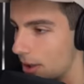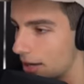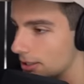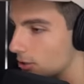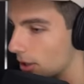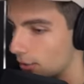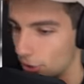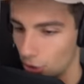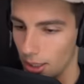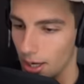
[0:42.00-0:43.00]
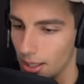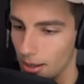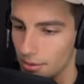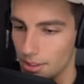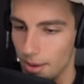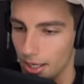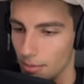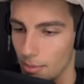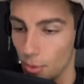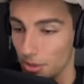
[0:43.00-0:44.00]
RC20 retro color just to make it a
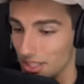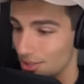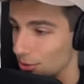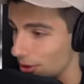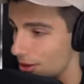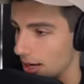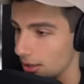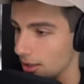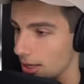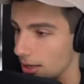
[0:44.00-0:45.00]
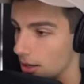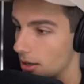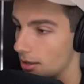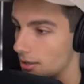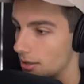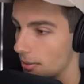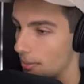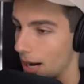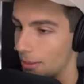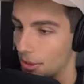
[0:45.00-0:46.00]
bit more distorted, and then some
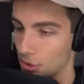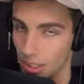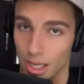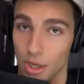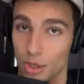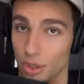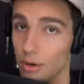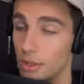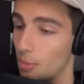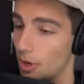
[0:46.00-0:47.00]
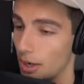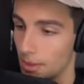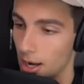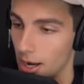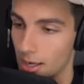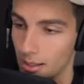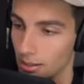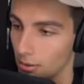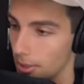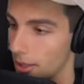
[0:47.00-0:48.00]
parametric EQ2 to bring up the high end a
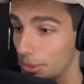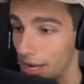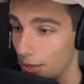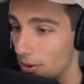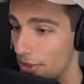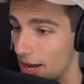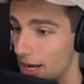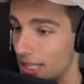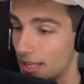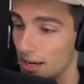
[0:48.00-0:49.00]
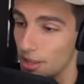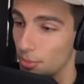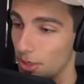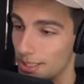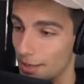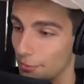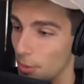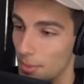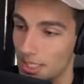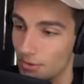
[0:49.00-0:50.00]
little bit. Playing with that is another preset from
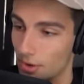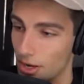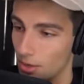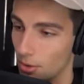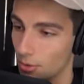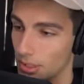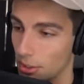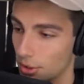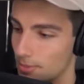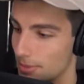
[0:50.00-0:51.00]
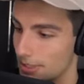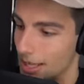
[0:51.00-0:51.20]
Omnisphere called the Christmas